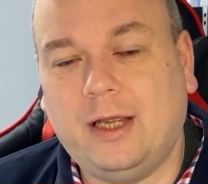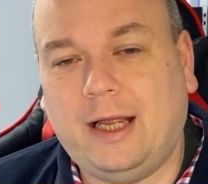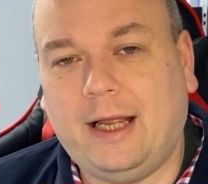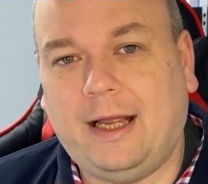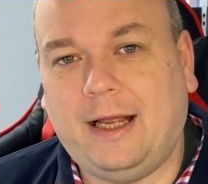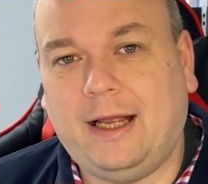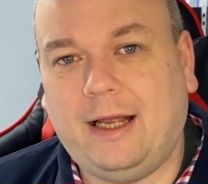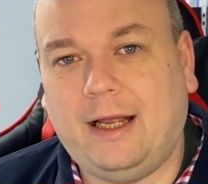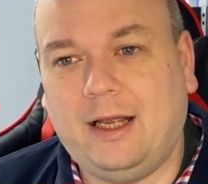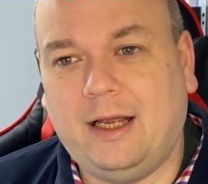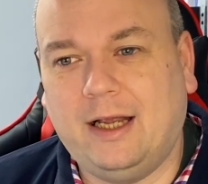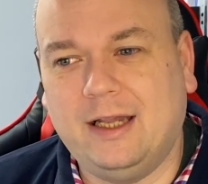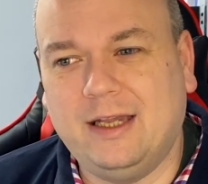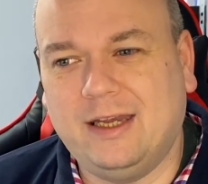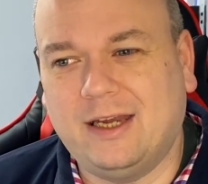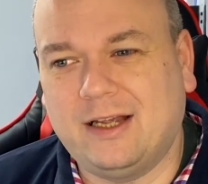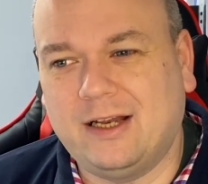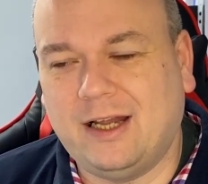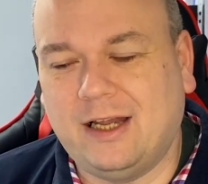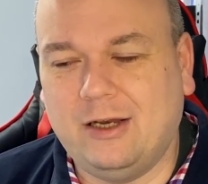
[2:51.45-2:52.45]
and
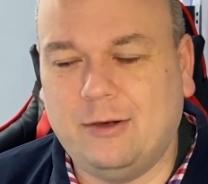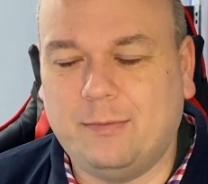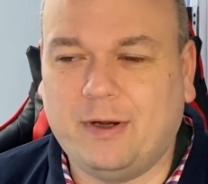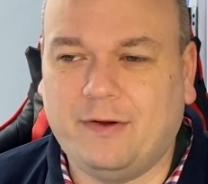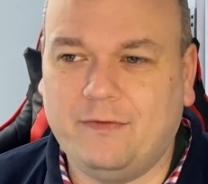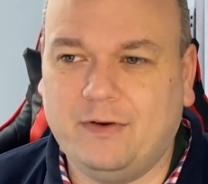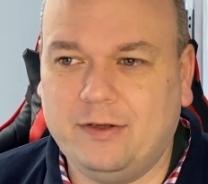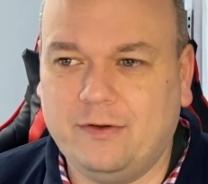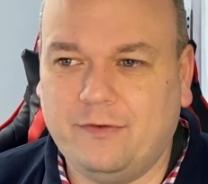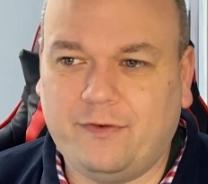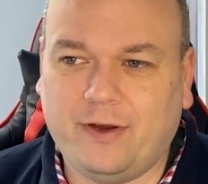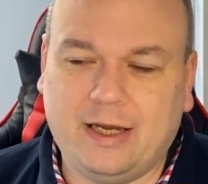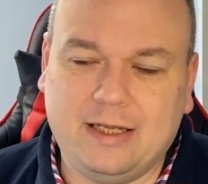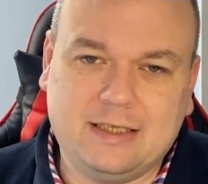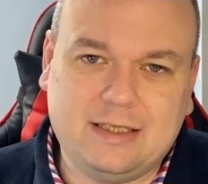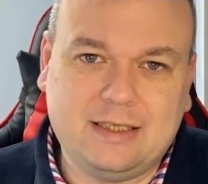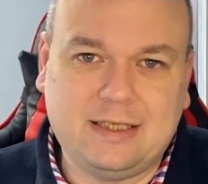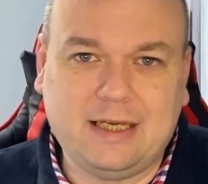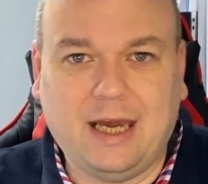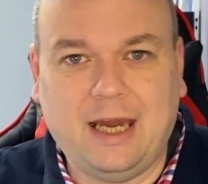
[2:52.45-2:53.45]
you're going to end up having to
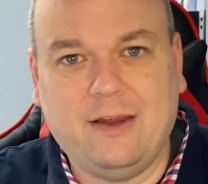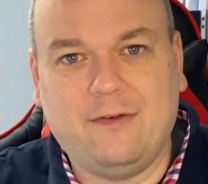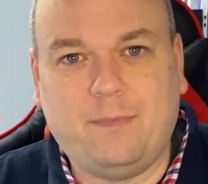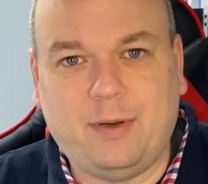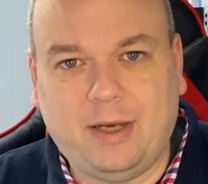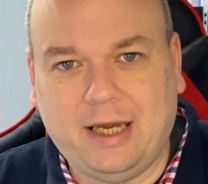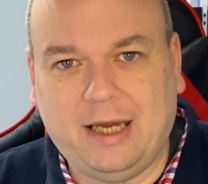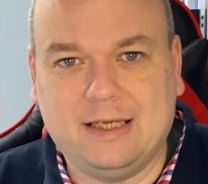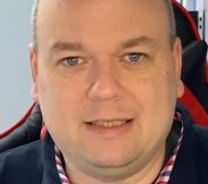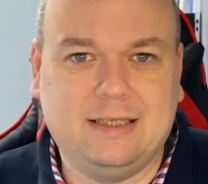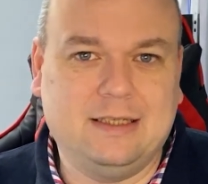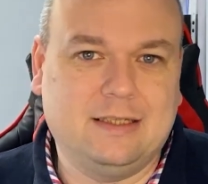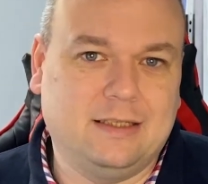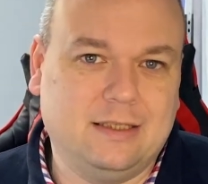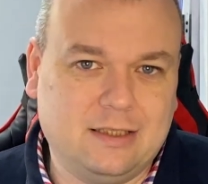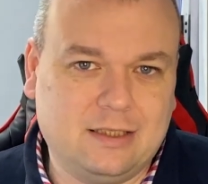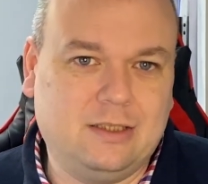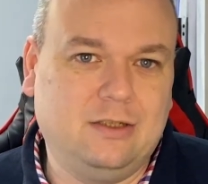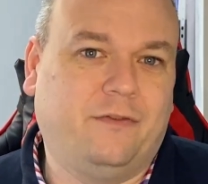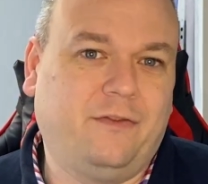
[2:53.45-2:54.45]
find safe places
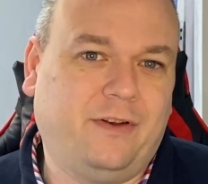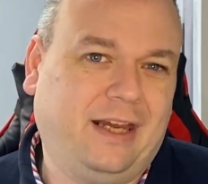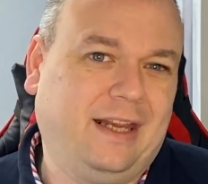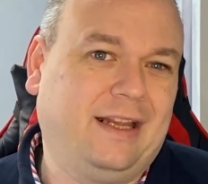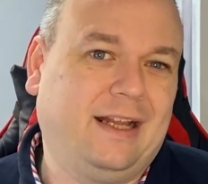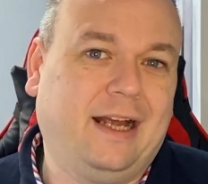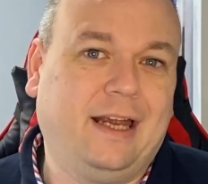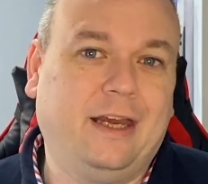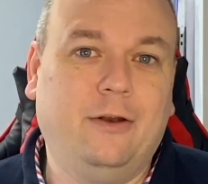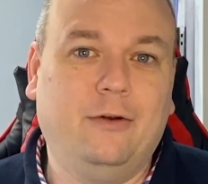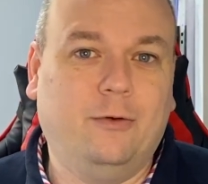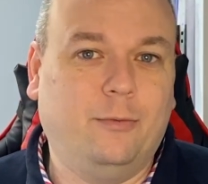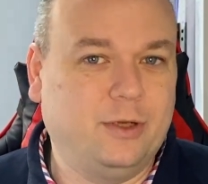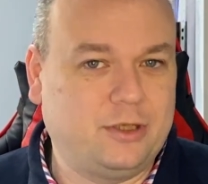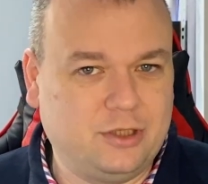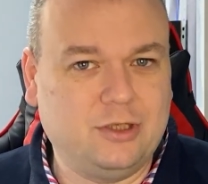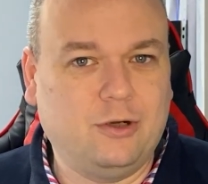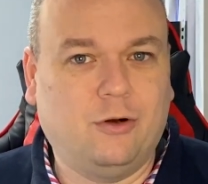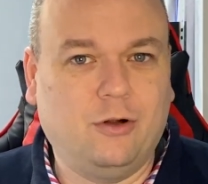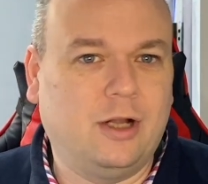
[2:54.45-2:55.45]
and stuff like that,
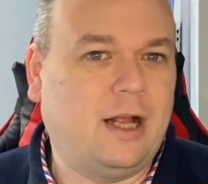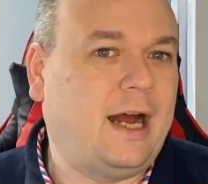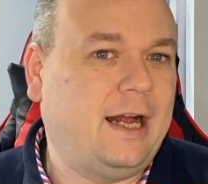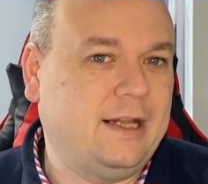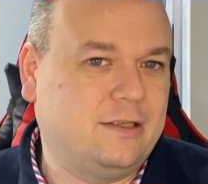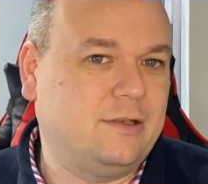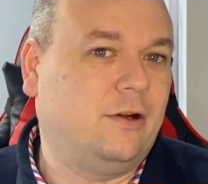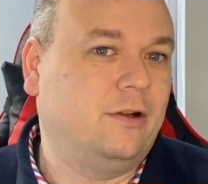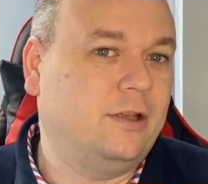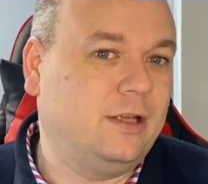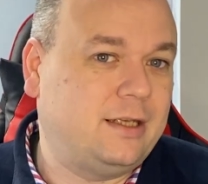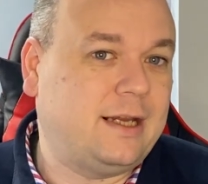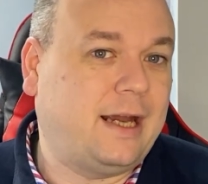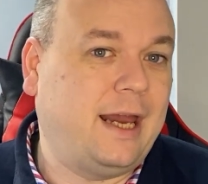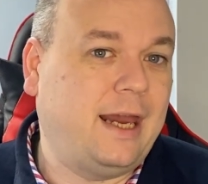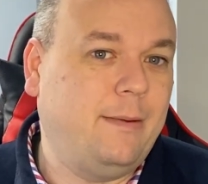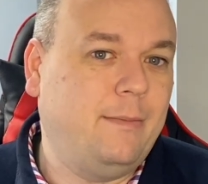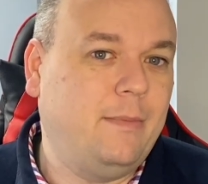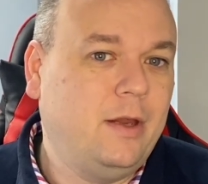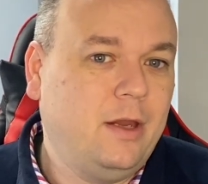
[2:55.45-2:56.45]
which it all adds on to
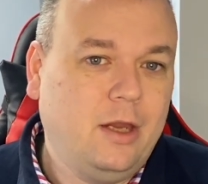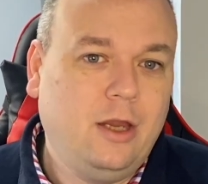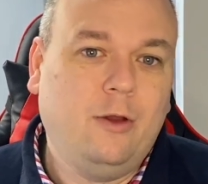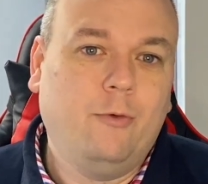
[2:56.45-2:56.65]
time,